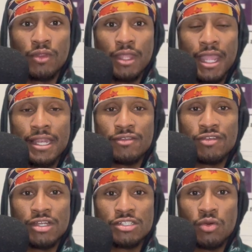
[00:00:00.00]
in
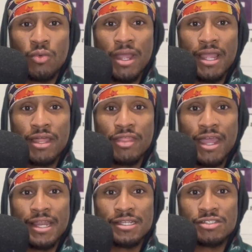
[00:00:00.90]
such a way
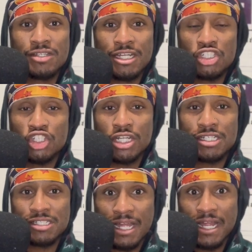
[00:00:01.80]
that is
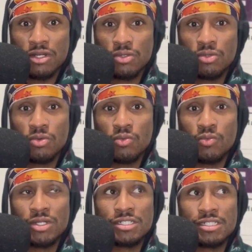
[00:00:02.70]
genocidal,
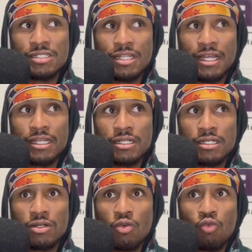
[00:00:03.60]
which is
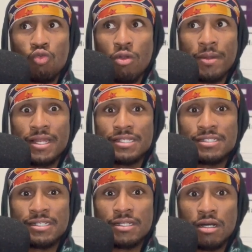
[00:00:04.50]

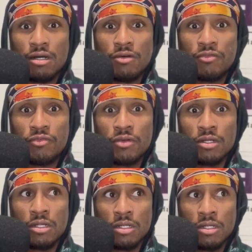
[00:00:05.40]
reminiscent of
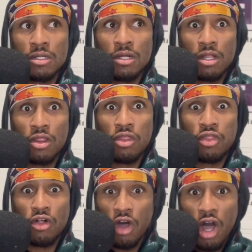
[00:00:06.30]

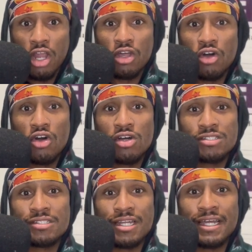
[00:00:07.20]
the
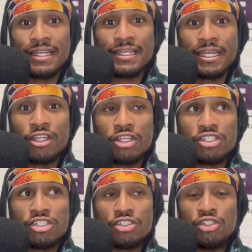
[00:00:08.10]
Holocaust, and you're
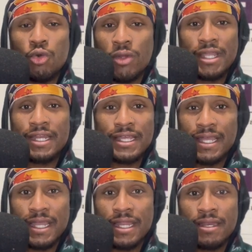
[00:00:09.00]
just doing it
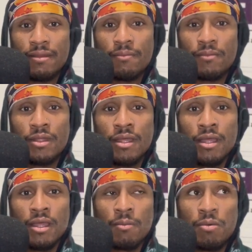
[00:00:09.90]
again,
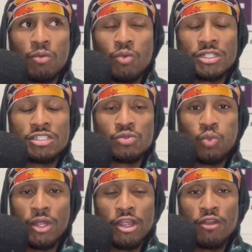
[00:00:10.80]
but which is
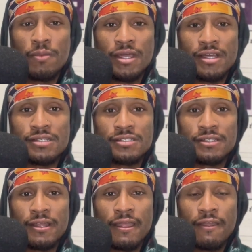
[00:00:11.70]
weird, because
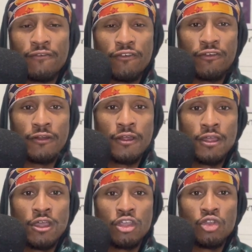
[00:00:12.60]
if
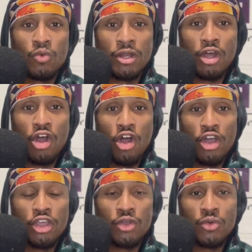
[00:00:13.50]
you want to
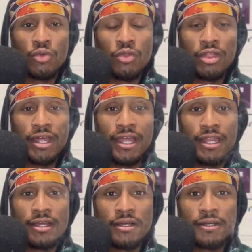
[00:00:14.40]
argue
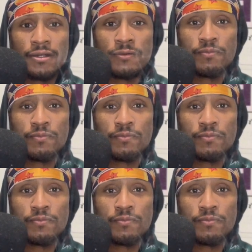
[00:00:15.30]
that